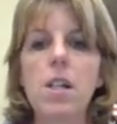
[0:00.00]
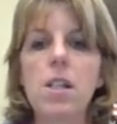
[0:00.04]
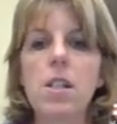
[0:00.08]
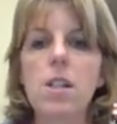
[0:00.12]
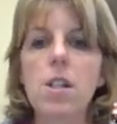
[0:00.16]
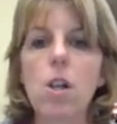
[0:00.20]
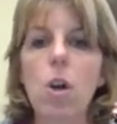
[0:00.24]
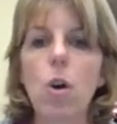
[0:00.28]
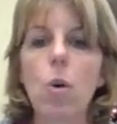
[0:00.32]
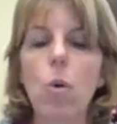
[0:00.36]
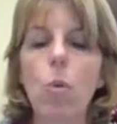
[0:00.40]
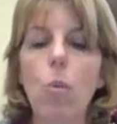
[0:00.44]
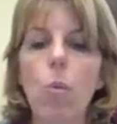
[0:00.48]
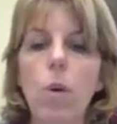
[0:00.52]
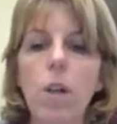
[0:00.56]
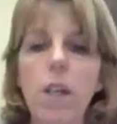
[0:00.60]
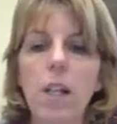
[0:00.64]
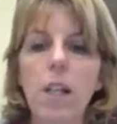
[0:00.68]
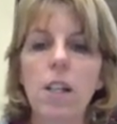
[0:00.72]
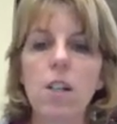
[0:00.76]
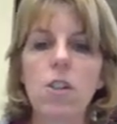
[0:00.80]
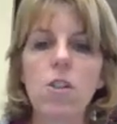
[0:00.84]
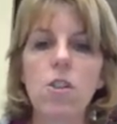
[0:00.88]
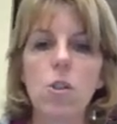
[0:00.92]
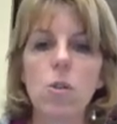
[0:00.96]
So what I
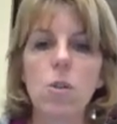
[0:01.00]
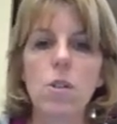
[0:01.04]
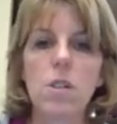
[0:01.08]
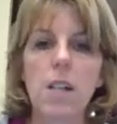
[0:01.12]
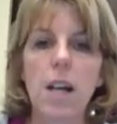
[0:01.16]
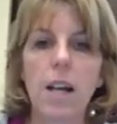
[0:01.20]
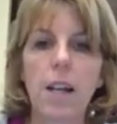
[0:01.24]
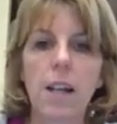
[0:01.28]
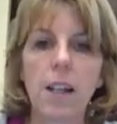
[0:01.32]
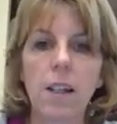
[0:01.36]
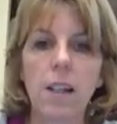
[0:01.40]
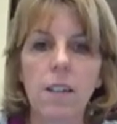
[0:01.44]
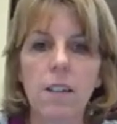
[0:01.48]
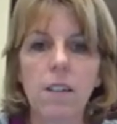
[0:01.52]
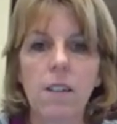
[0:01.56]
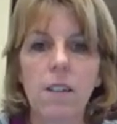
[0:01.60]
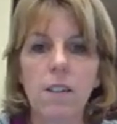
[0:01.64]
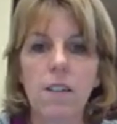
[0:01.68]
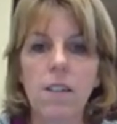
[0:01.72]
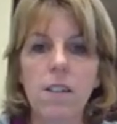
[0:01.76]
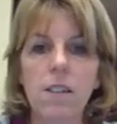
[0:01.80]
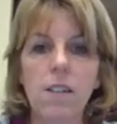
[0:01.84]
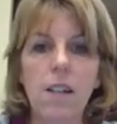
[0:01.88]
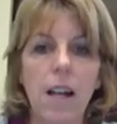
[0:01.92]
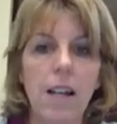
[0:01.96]
can do is I
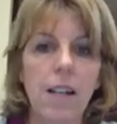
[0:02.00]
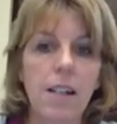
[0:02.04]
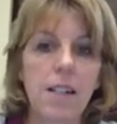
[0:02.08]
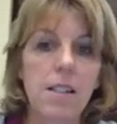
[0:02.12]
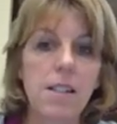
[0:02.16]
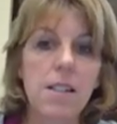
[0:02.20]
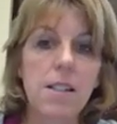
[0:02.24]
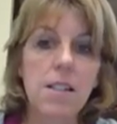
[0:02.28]
can